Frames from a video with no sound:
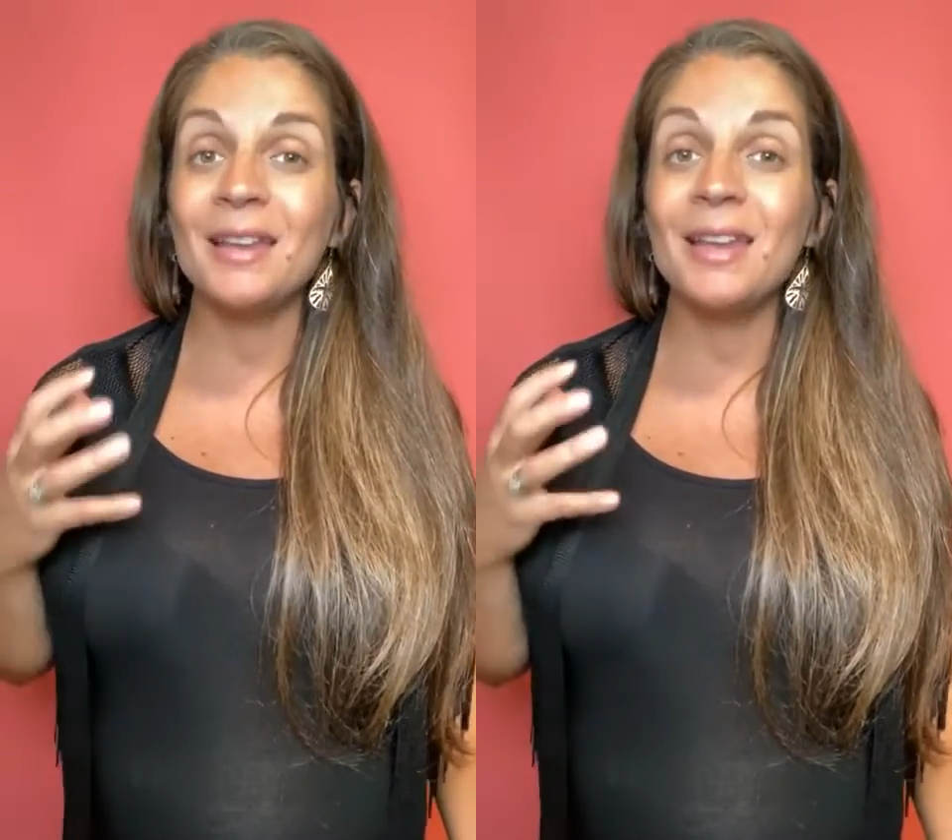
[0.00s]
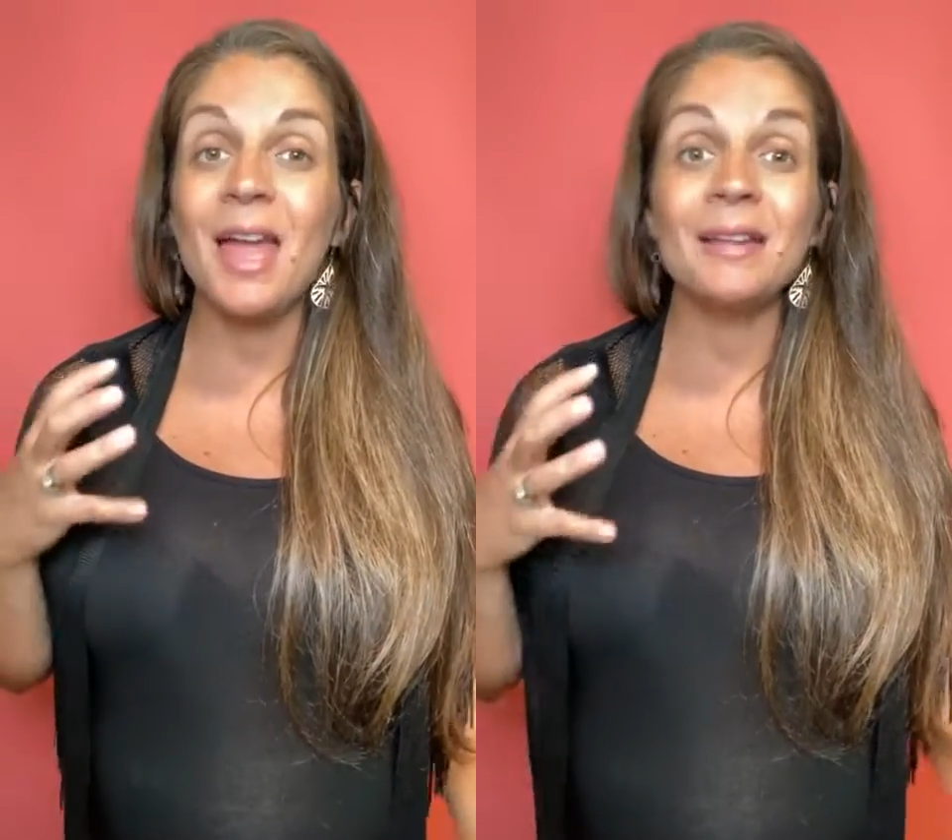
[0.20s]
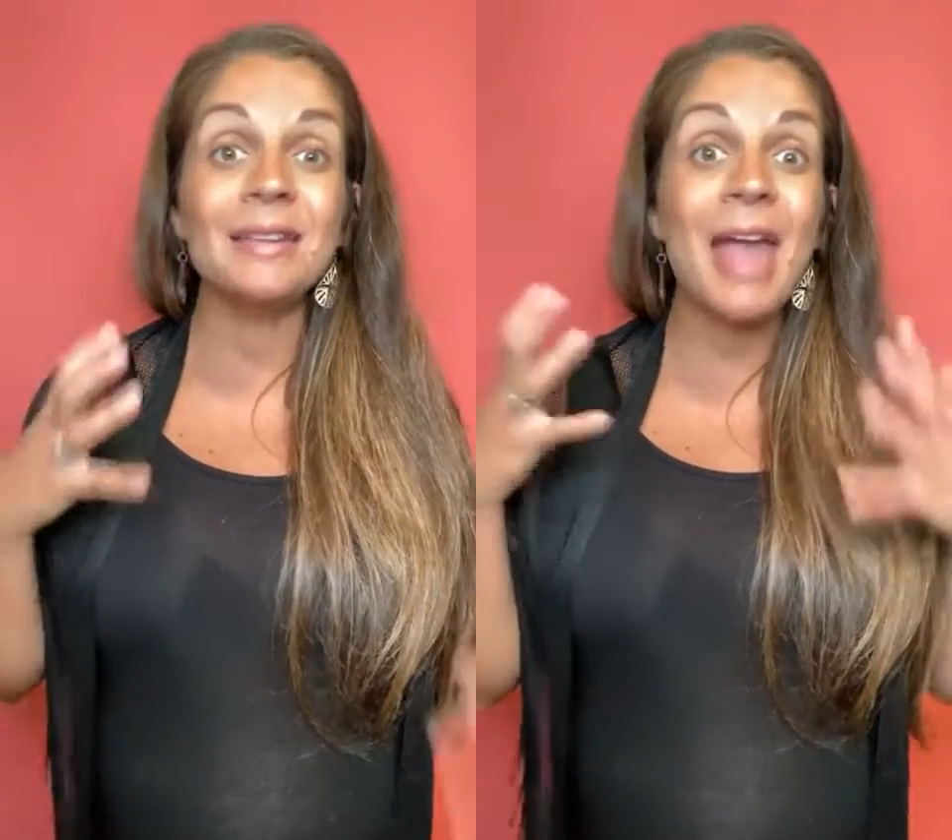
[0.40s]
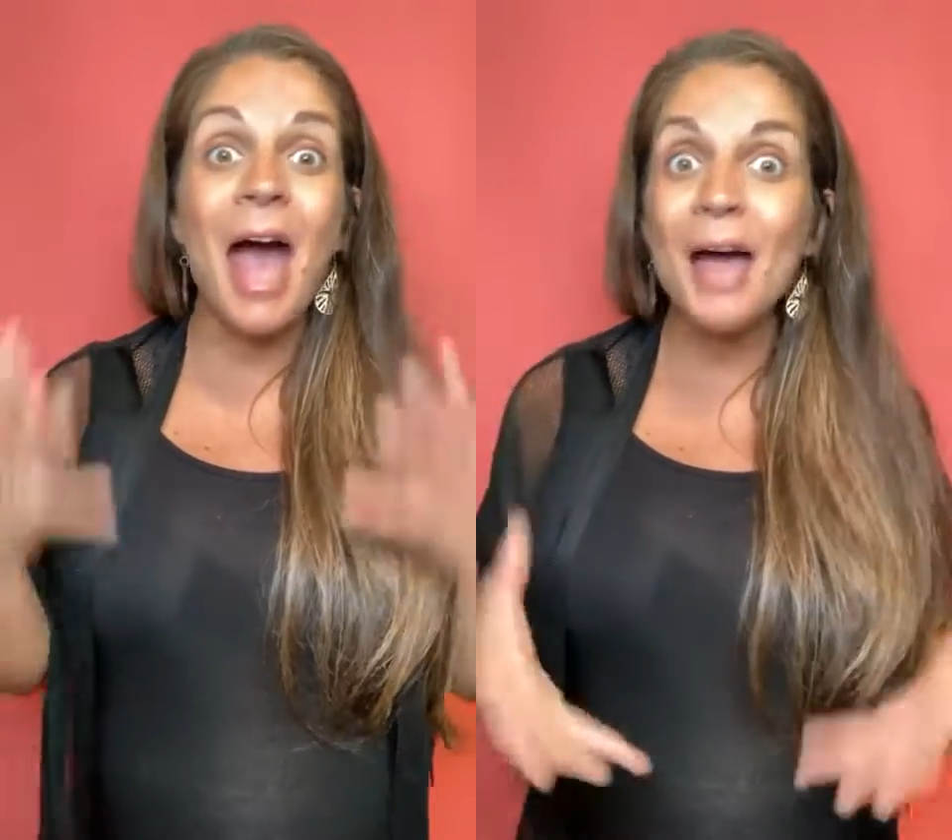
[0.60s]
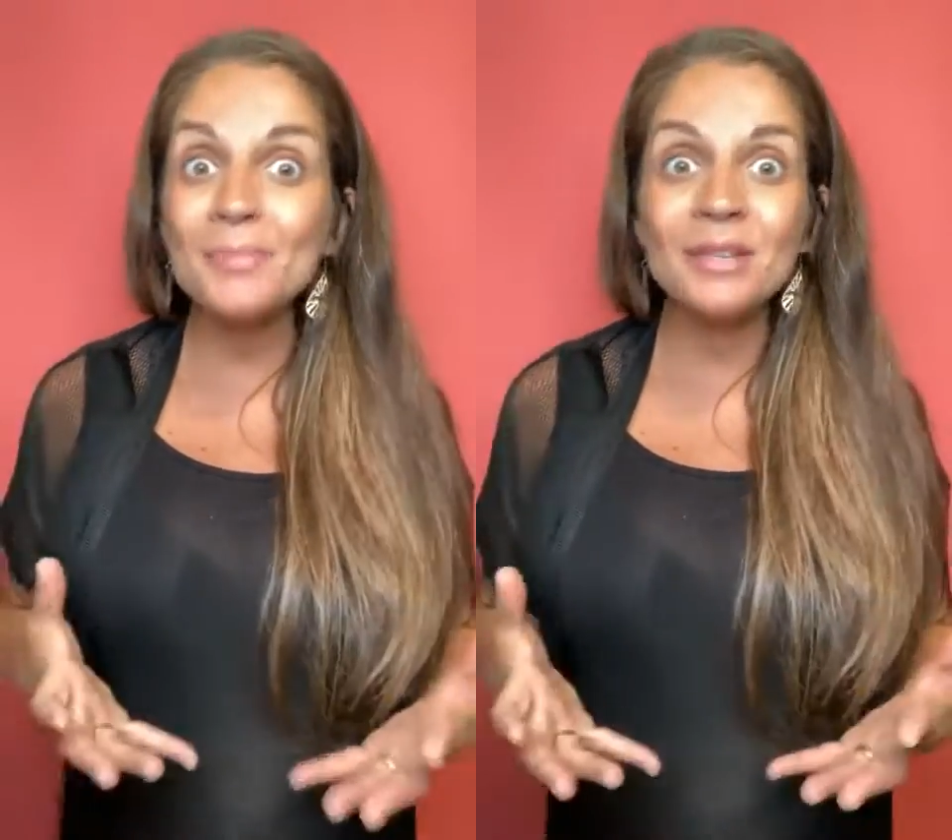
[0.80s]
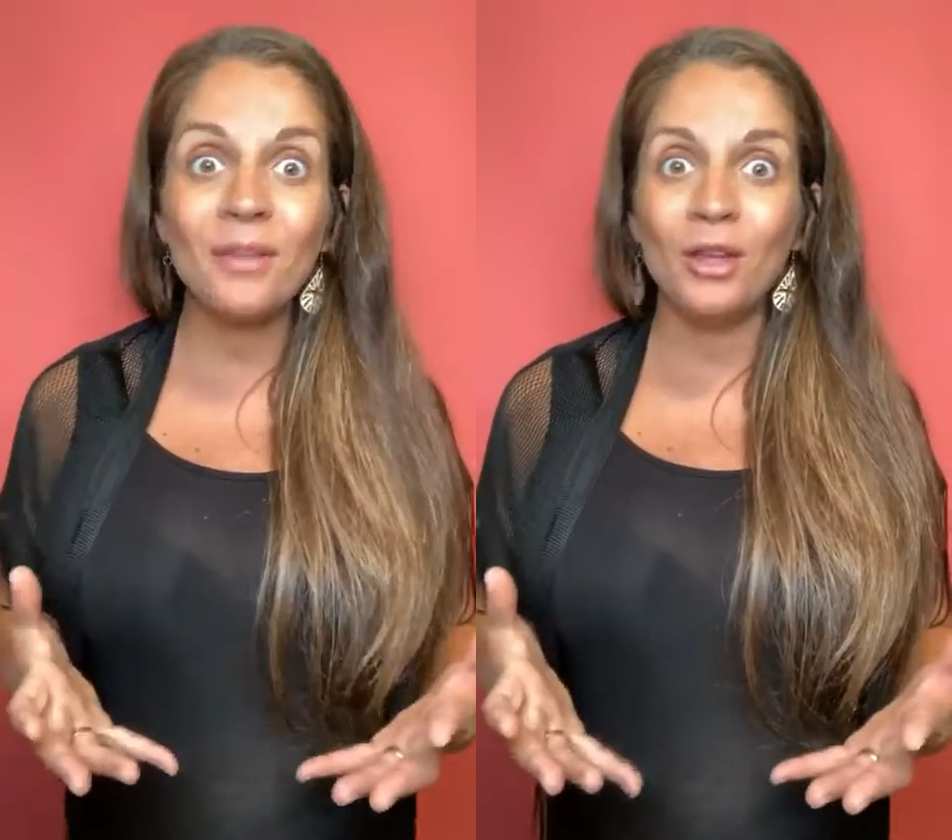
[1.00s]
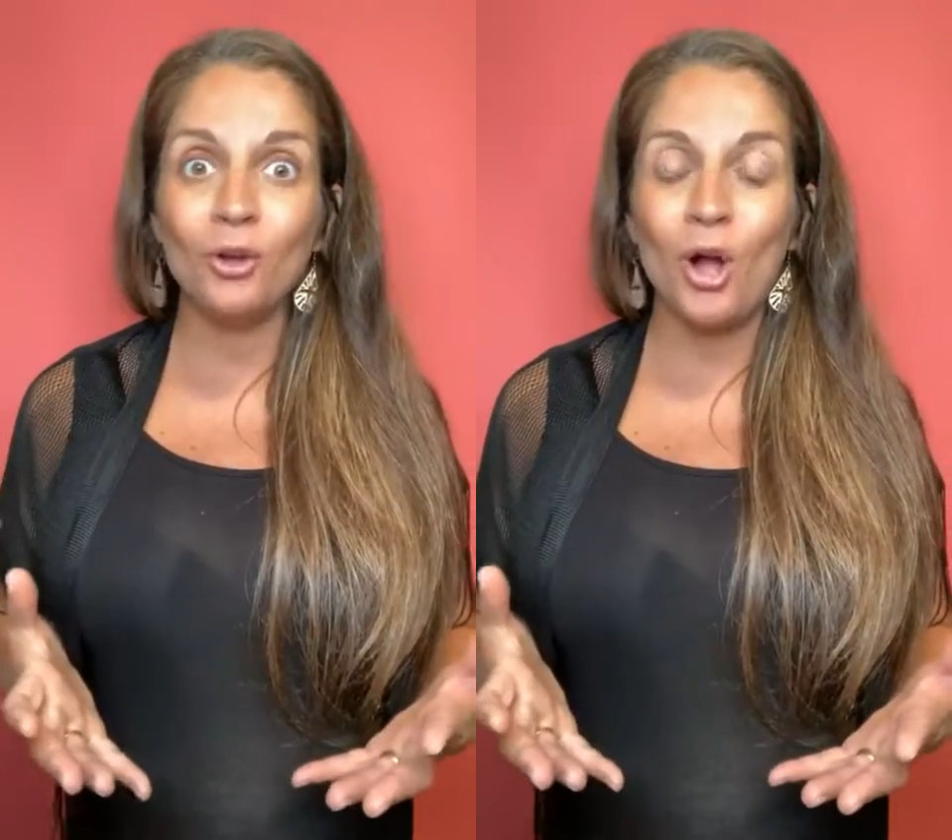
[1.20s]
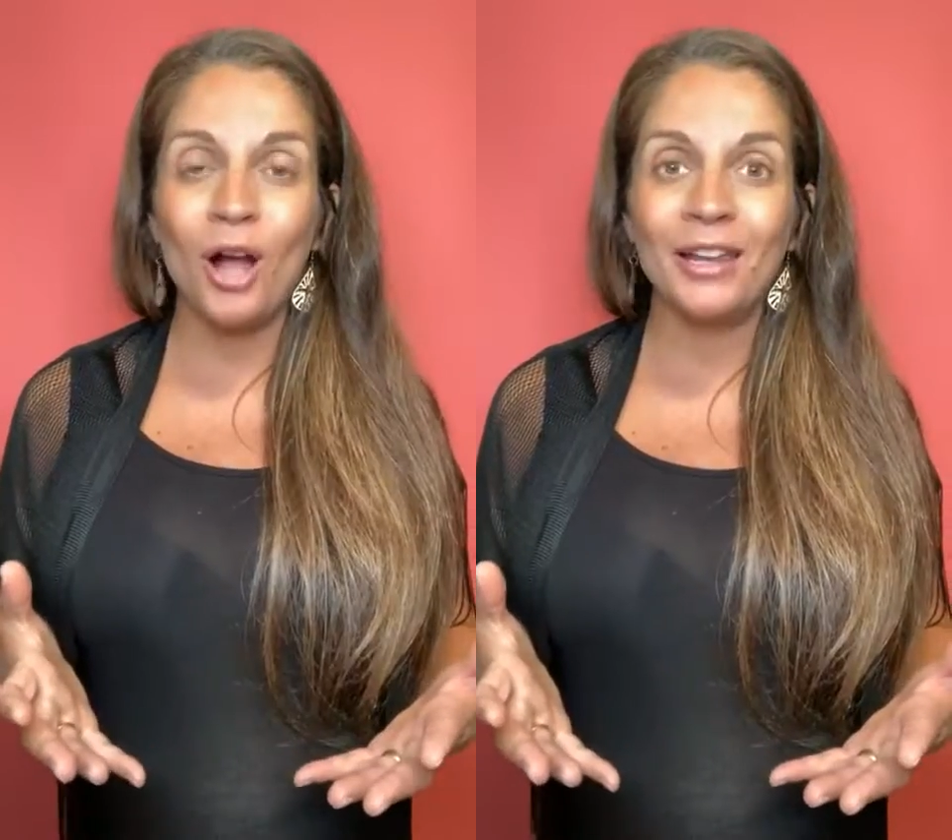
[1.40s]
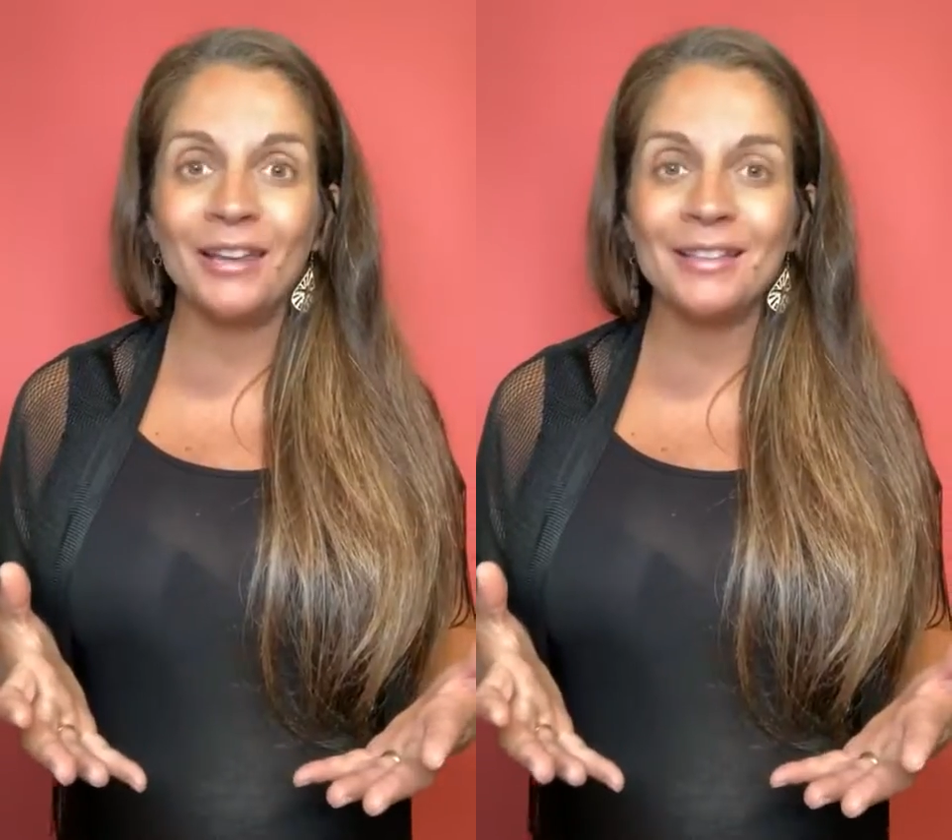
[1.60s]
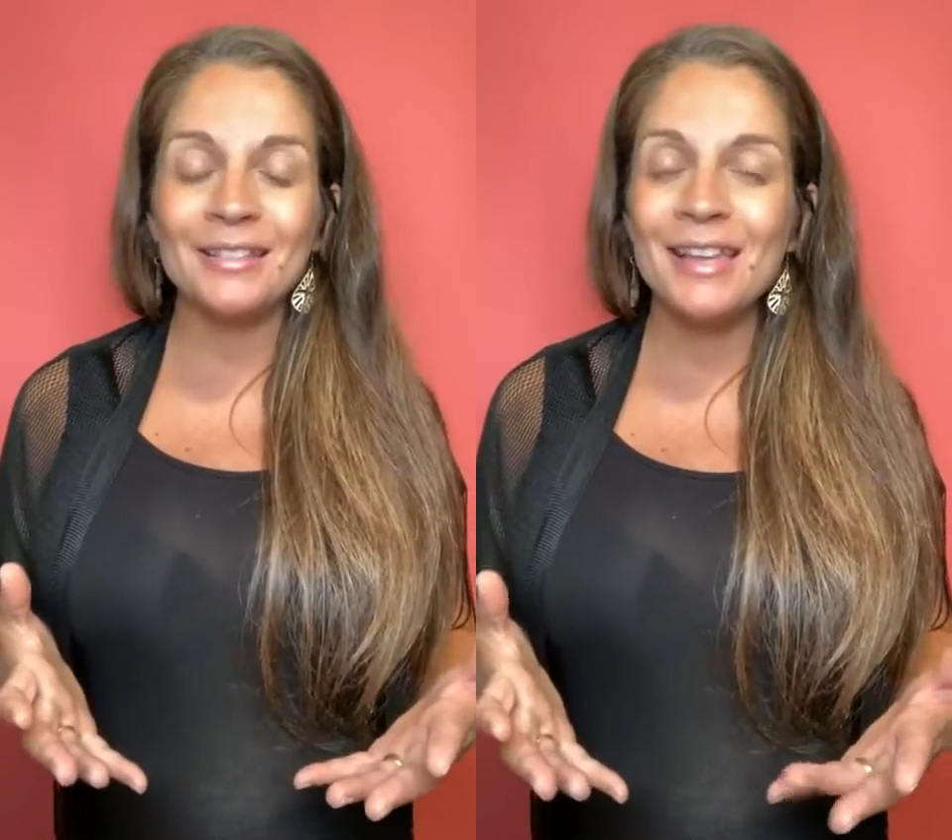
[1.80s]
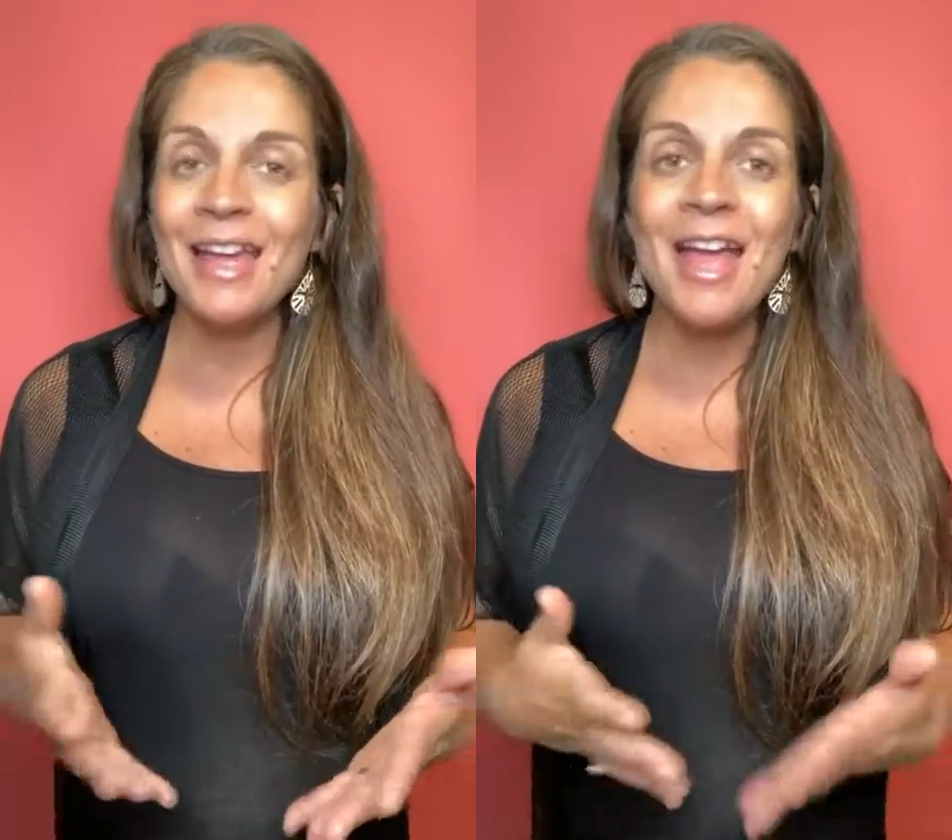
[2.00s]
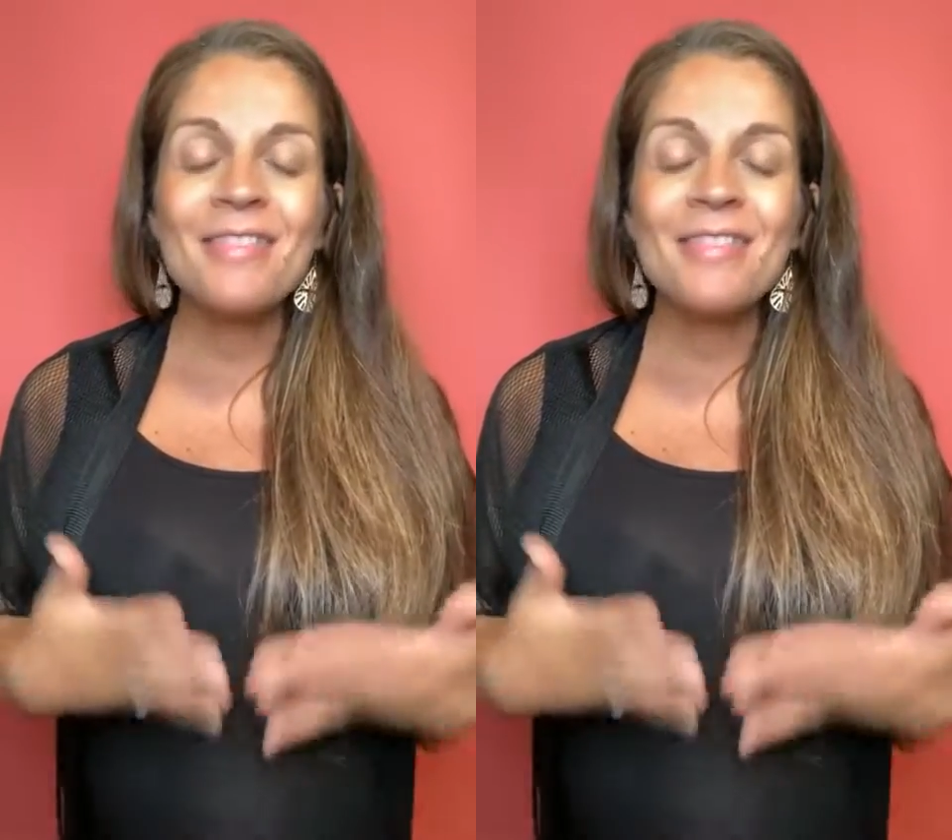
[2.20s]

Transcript: and captivate your audience,